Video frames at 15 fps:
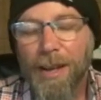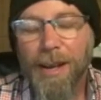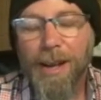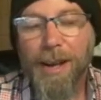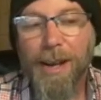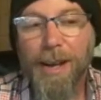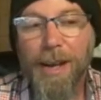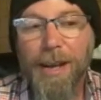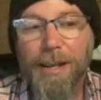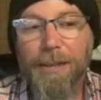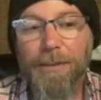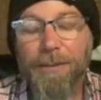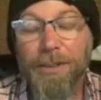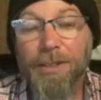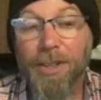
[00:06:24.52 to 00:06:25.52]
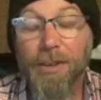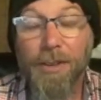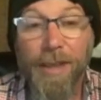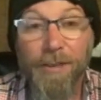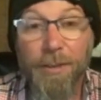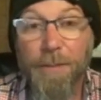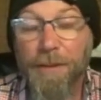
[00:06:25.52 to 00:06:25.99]
Uh, and so
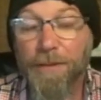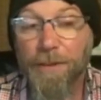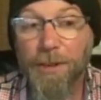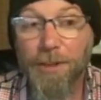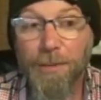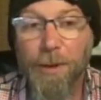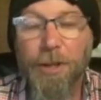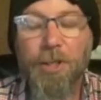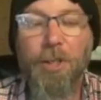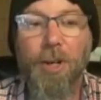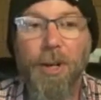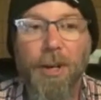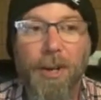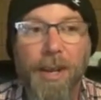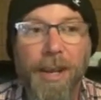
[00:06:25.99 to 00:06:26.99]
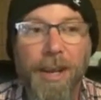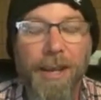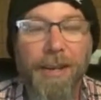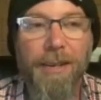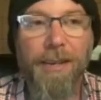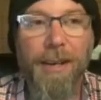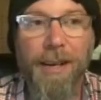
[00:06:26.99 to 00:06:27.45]
that was my first martial art.
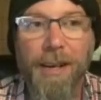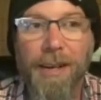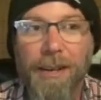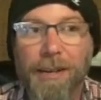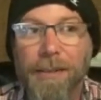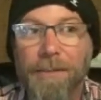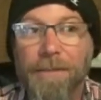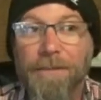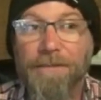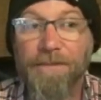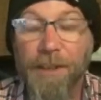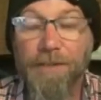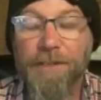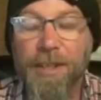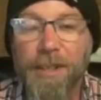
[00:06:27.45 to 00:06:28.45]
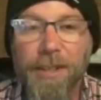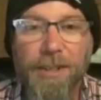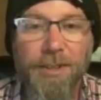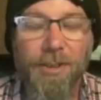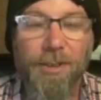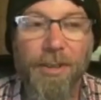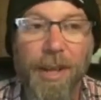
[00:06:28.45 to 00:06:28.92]
At uh, fifteen
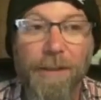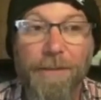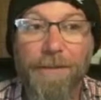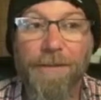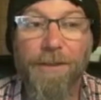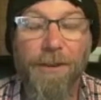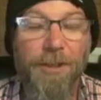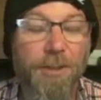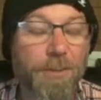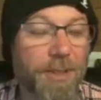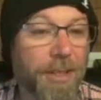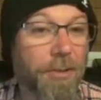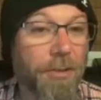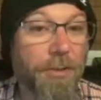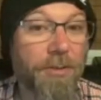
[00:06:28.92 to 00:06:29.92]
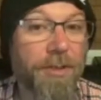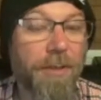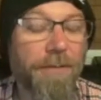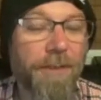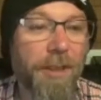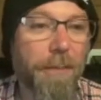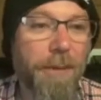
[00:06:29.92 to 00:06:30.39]
years old, I first was introduced
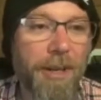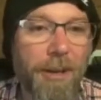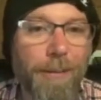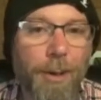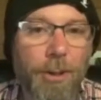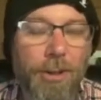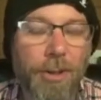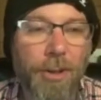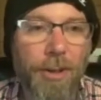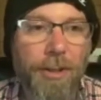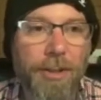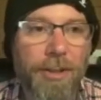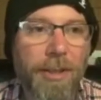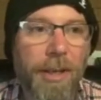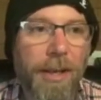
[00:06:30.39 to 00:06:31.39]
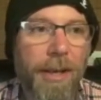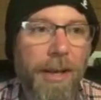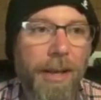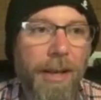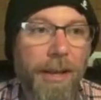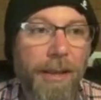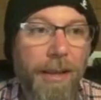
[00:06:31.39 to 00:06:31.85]
to Filipino martial arts.
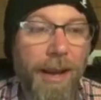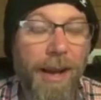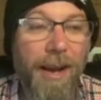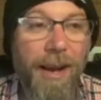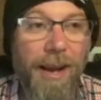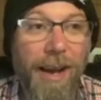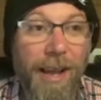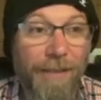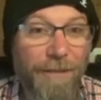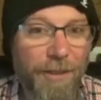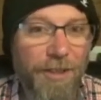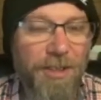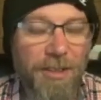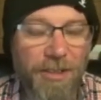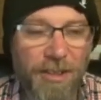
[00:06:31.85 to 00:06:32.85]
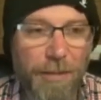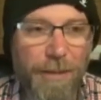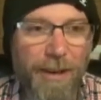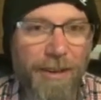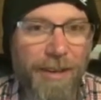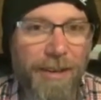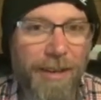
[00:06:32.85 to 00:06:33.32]
Uh, I first learned
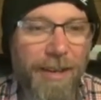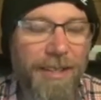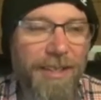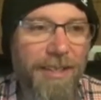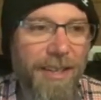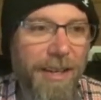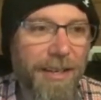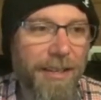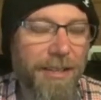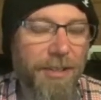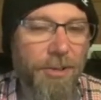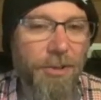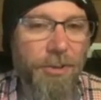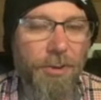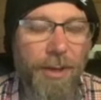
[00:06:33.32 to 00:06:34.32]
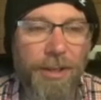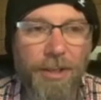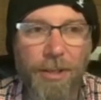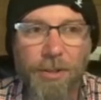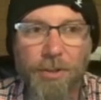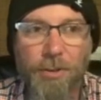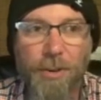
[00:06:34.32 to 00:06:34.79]
about it in nineteen ninety-two. I
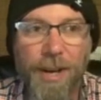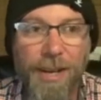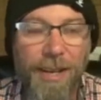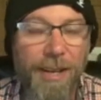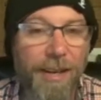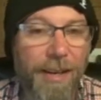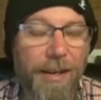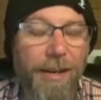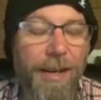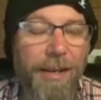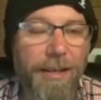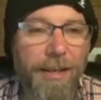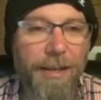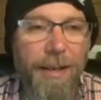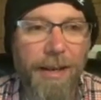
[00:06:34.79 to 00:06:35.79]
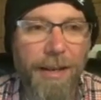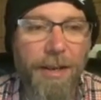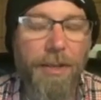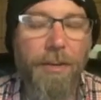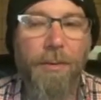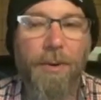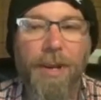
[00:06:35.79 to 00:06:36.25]
started training it in nineteen
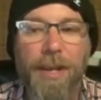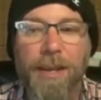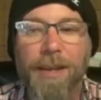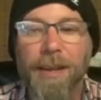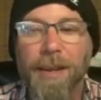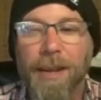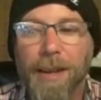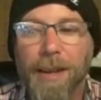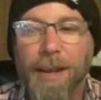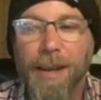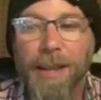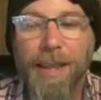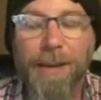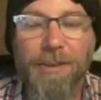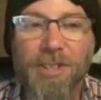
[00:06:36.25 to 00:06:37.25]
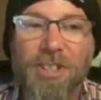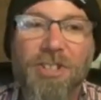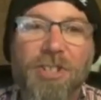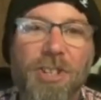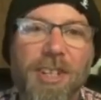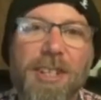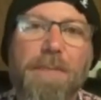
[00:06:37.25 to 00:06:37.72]
ninety-three. And that was
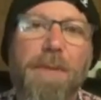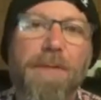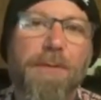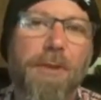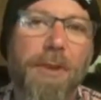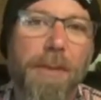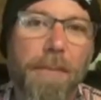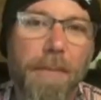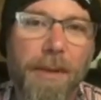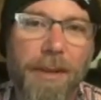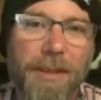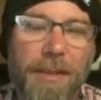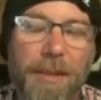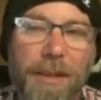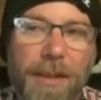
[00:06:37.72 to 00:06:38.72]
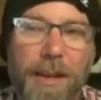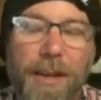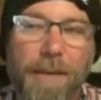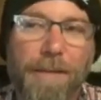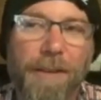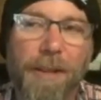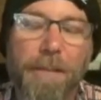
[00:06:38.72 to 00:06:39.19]
just before the mili-
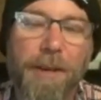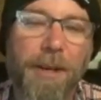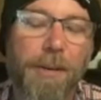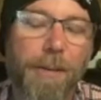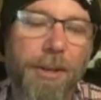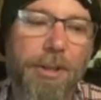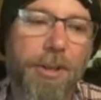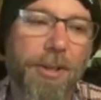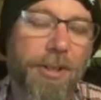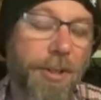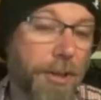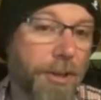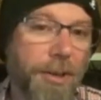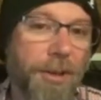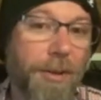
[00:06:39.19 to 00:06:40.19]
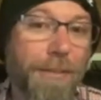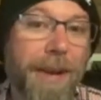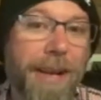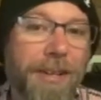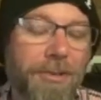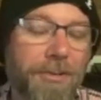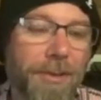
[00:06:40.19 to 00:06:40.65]
the Filipino martial arts started to go
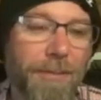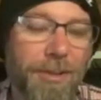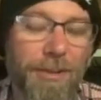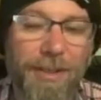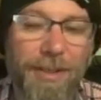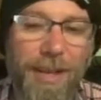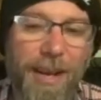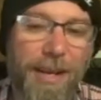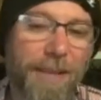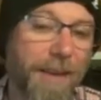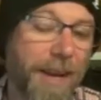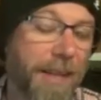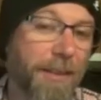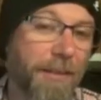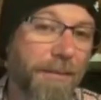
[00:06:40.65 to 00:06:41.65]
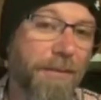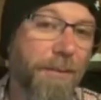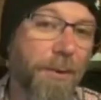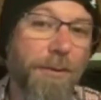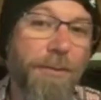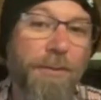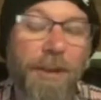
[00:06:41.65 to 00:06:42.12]
mainstream. So I was kind of at the
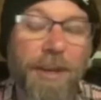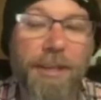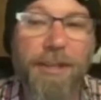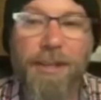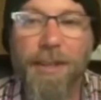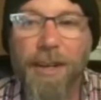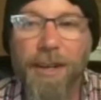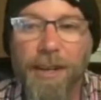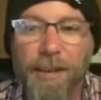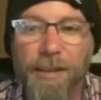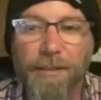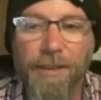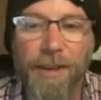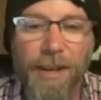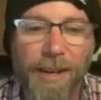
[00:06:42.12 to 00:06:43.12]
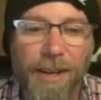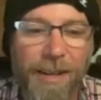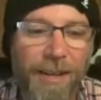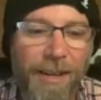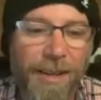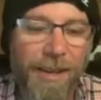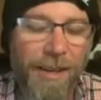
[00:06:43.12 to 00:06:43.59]
forefront of uh,
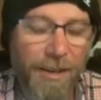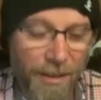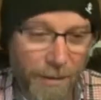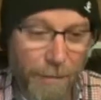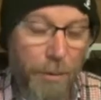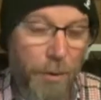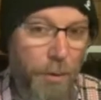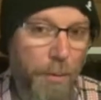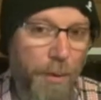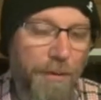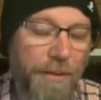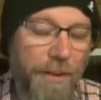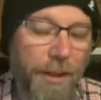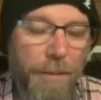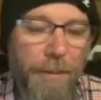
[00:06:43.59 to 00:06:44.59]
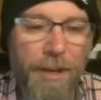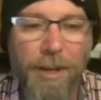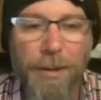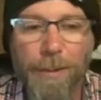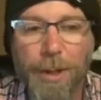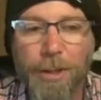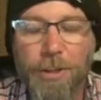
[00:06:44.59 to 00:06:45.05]
the boom of
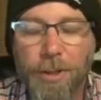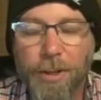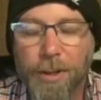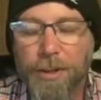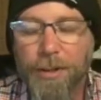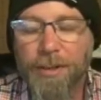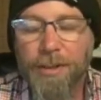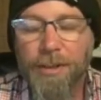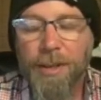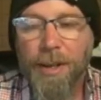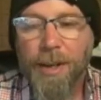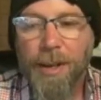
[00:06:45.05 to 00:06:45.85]
Filipino martial arts.